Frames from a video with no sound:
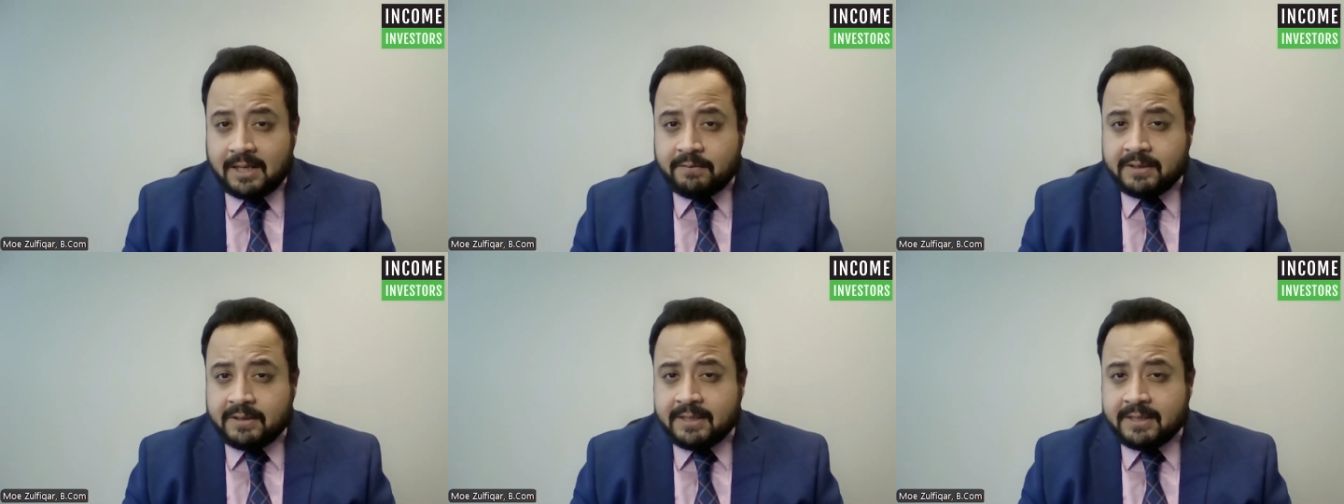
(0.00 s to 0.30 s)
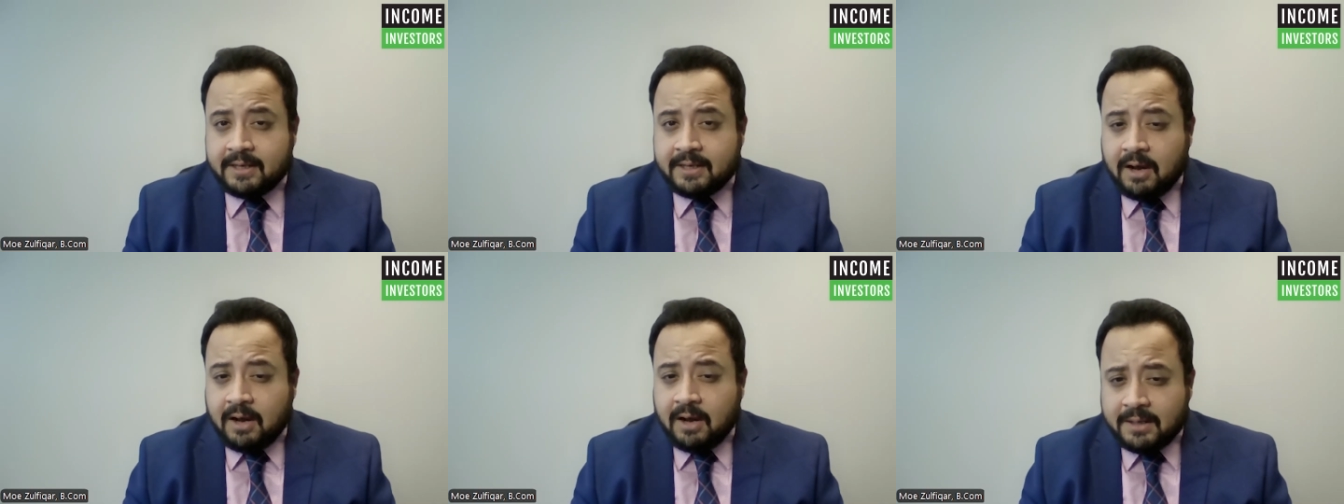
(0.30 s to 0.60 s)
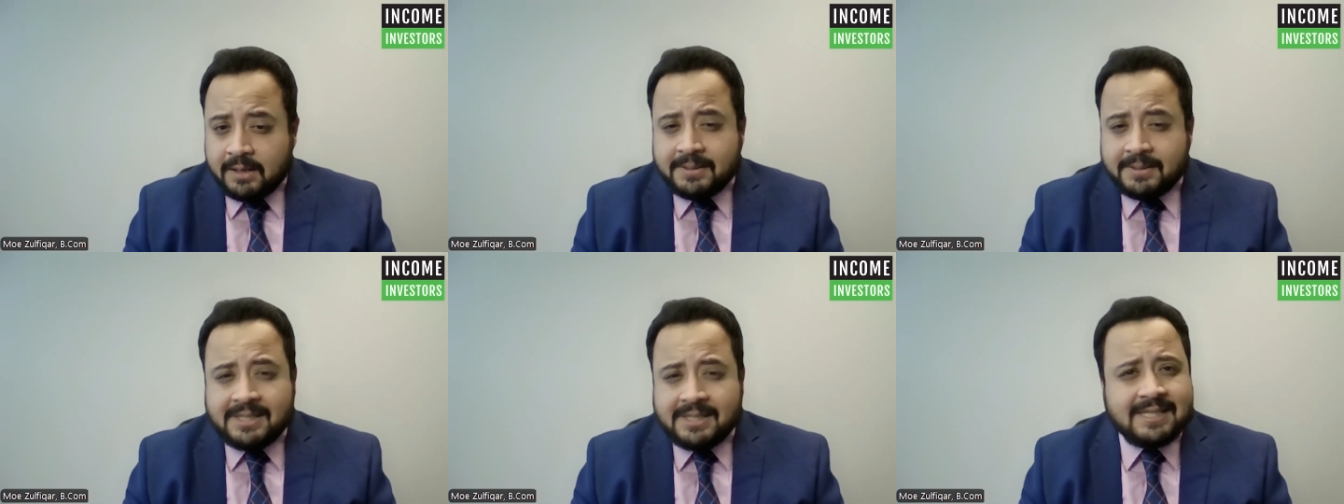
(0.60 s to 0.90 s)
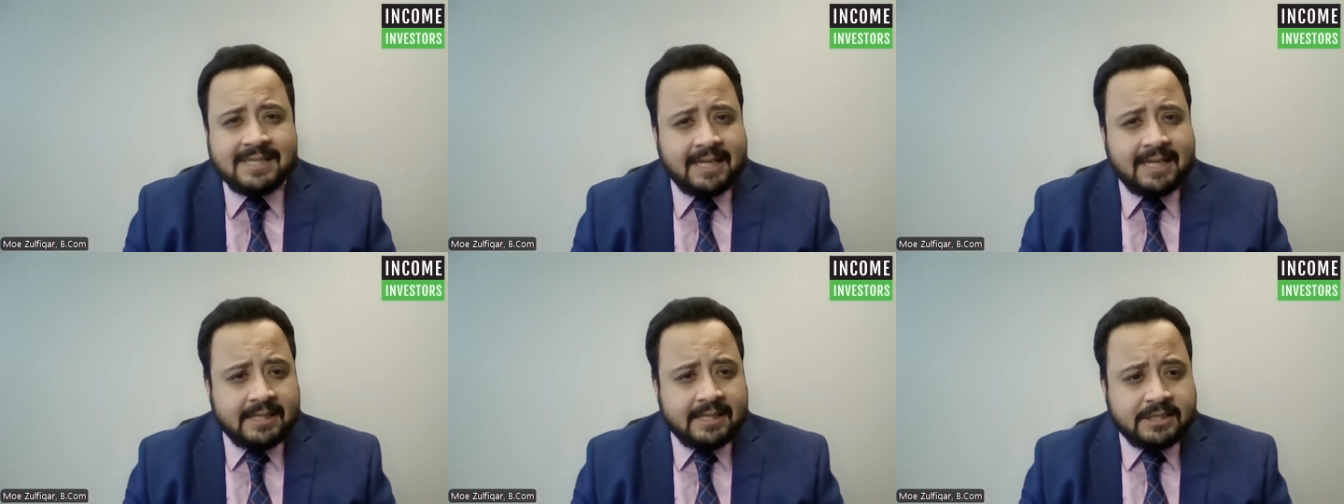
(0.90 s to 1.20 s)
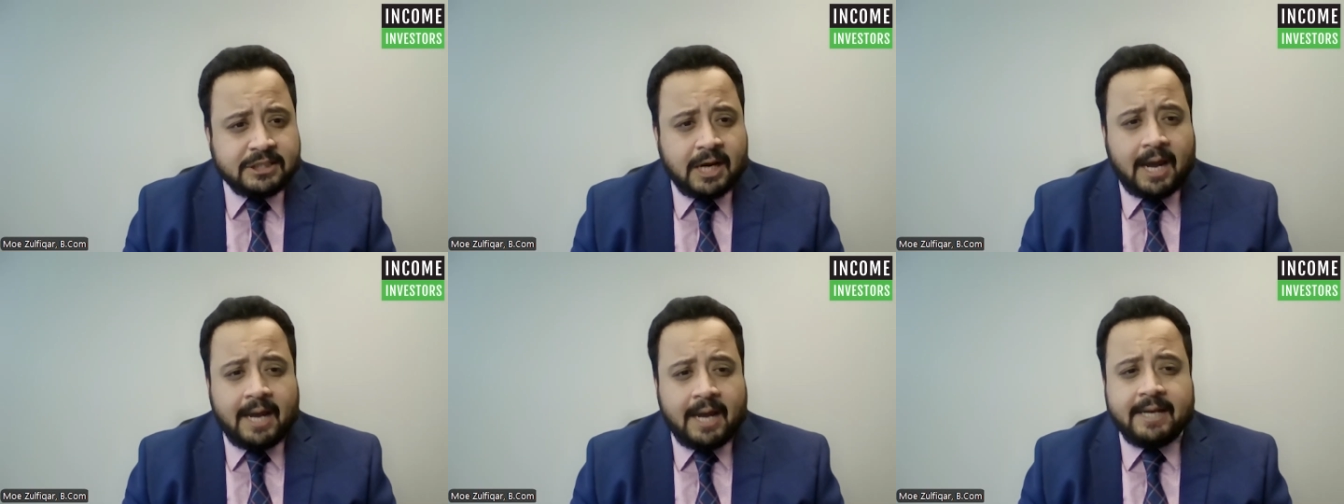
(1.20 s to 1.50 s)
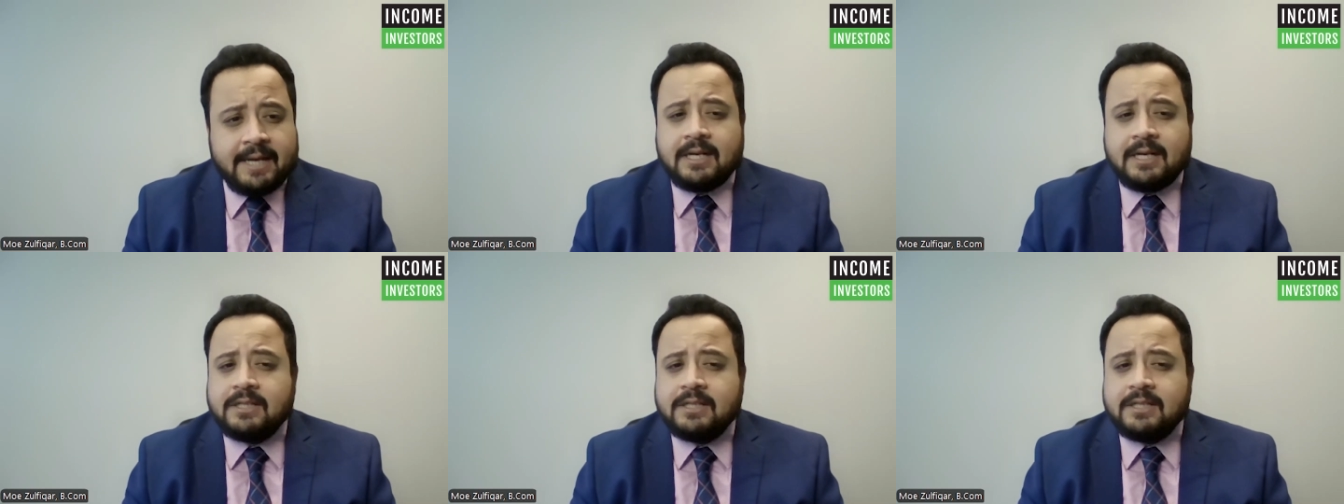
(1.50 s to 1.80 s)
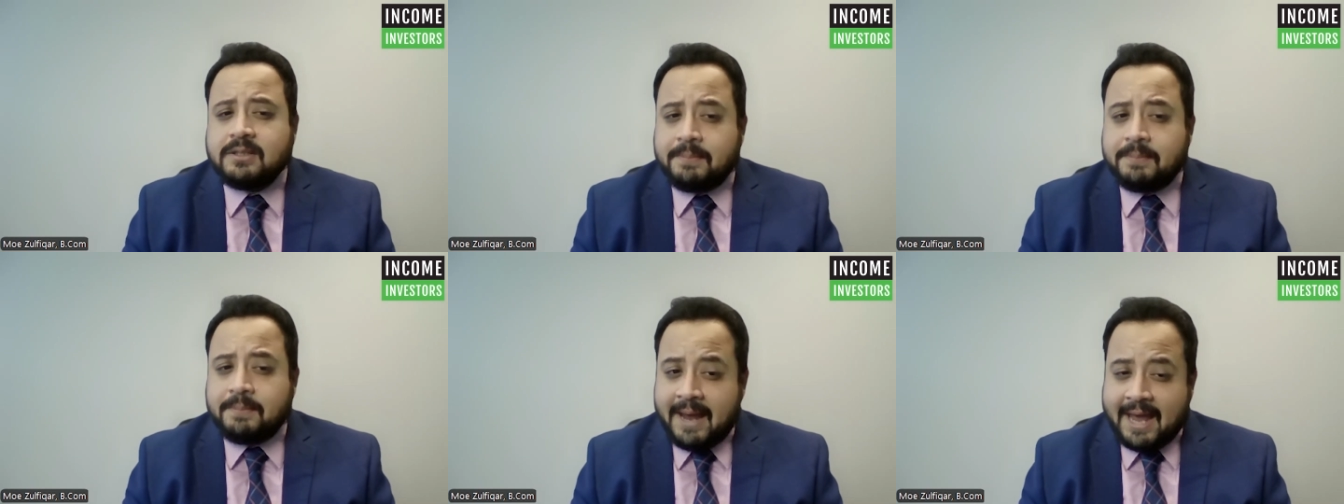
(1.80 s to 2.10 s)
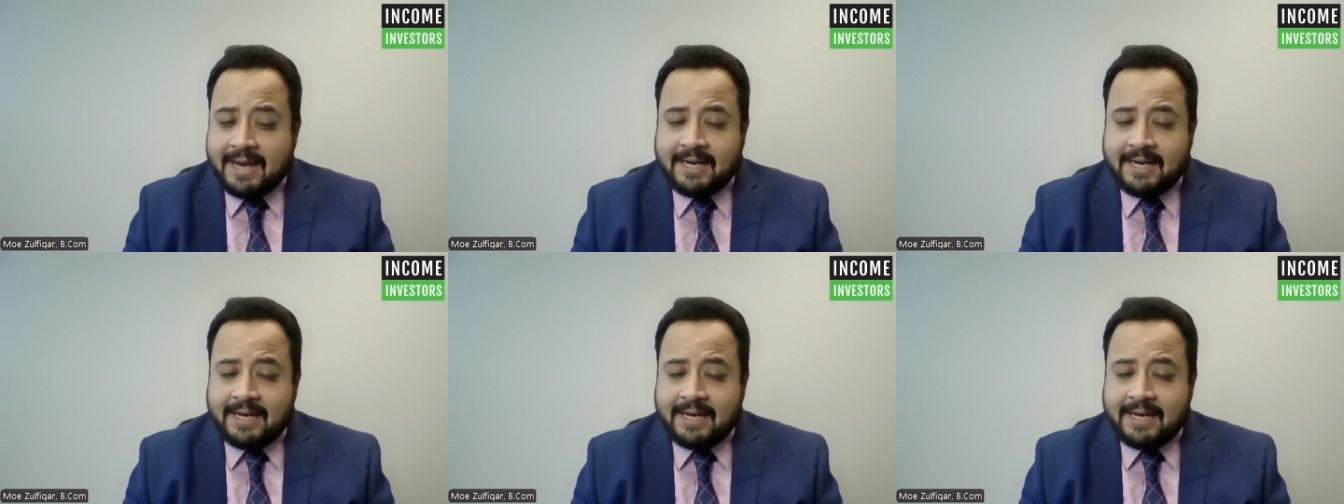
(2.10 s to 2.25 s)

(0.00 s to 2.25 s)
with economies in China, Japan,